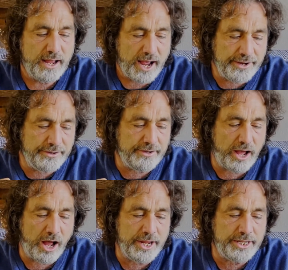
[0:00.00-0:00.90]
And,
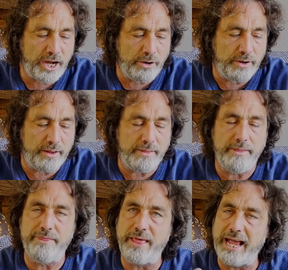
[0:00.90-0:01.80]
uh, you know,
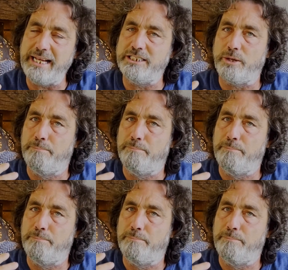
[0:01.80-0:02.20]
that is a